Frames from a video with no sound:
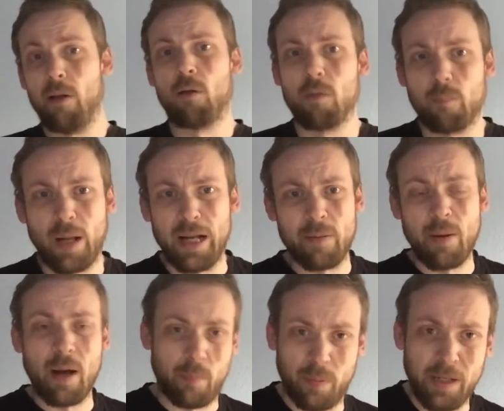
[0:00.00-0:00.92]
He'll complain
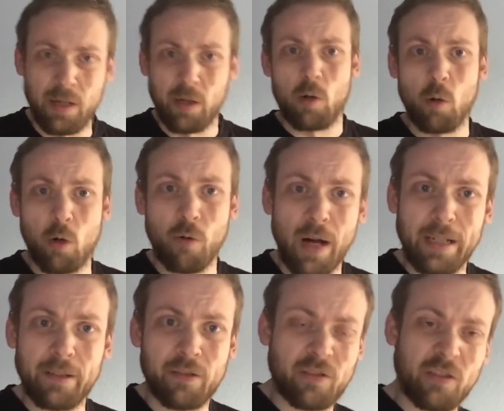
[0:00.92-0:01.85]
about political
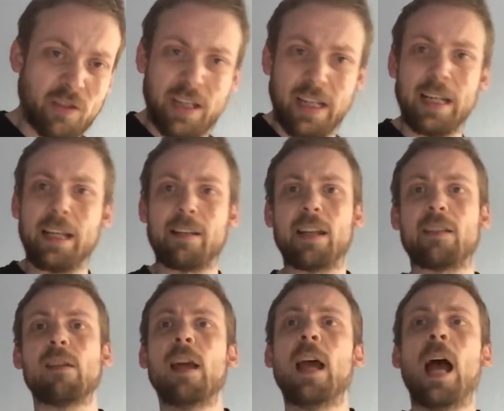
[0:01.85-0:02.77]
correctness is killing
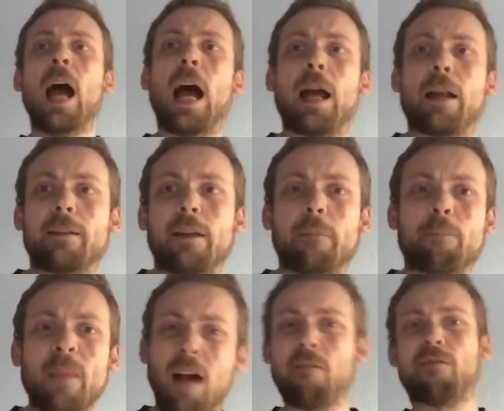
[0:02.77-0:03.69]
this. And um,
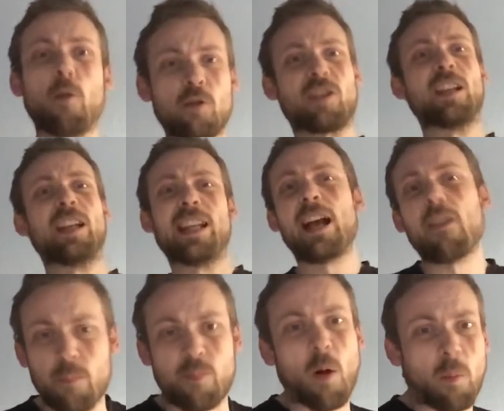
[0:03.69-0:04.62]
unfortunately, the
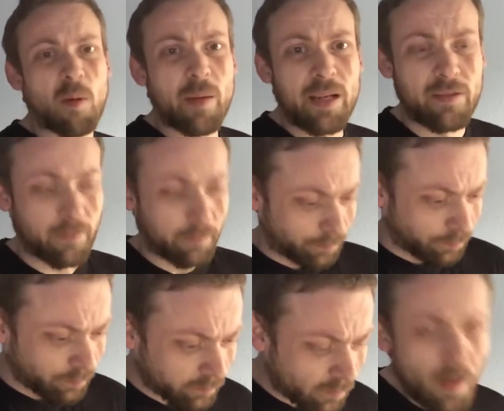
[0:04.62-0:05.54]
other problem is,
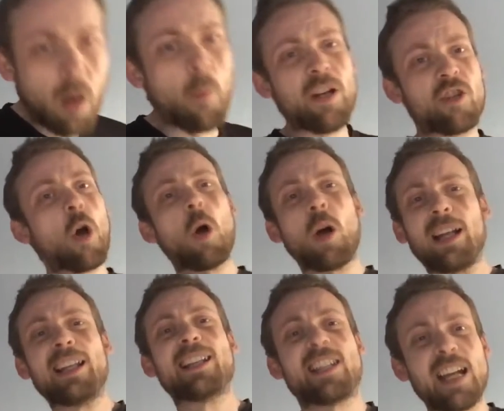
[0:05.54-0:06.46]
when John
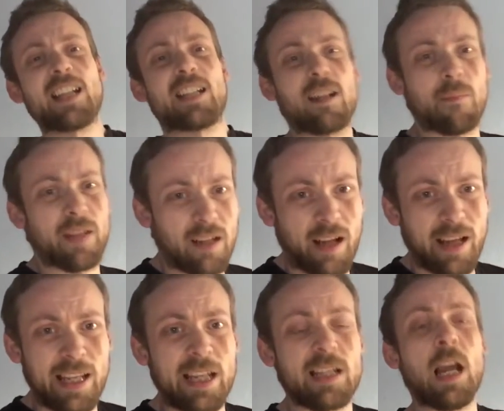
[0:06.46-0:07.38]
Cleese says something
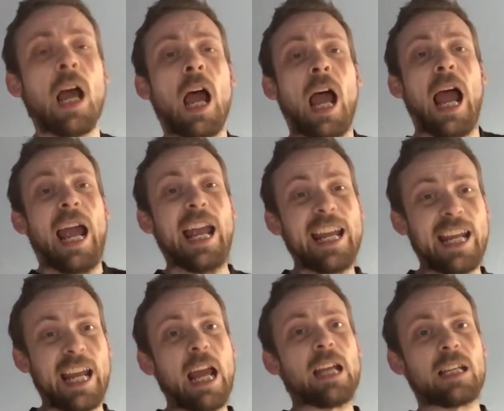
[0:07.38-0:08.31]
like this, he
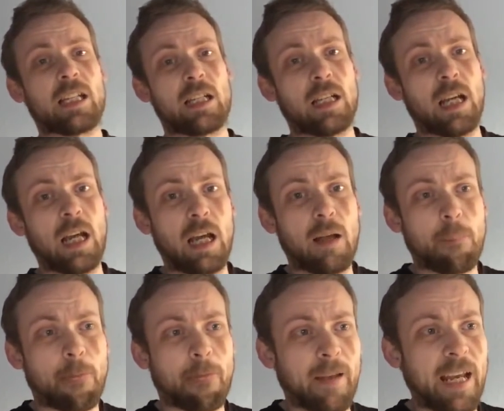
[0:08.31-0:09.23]
gets
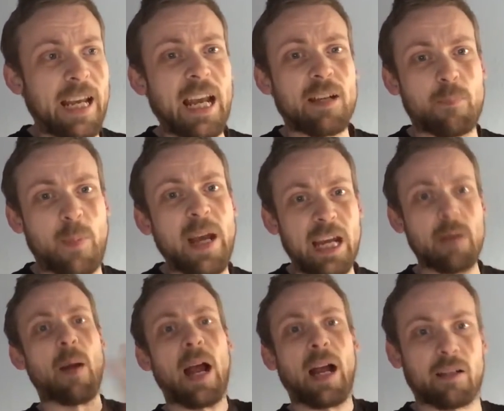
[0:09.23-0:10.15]
um, he gets
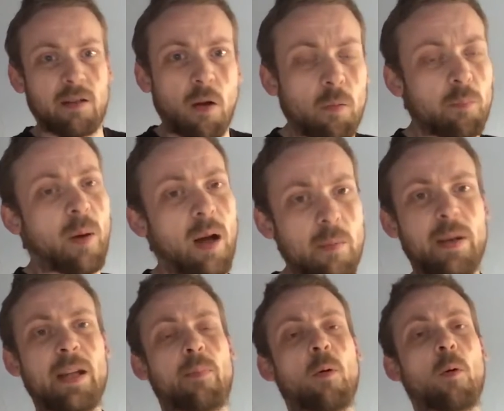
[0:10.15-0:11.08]
piggybacked on
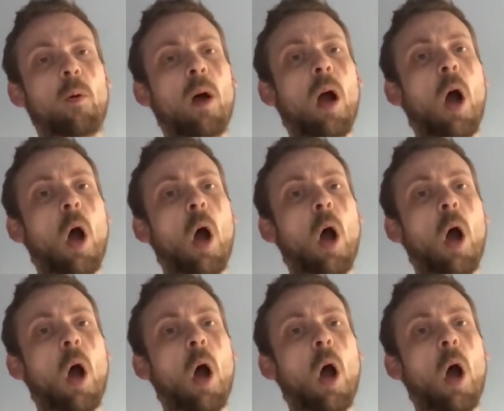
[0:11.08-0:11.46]
by people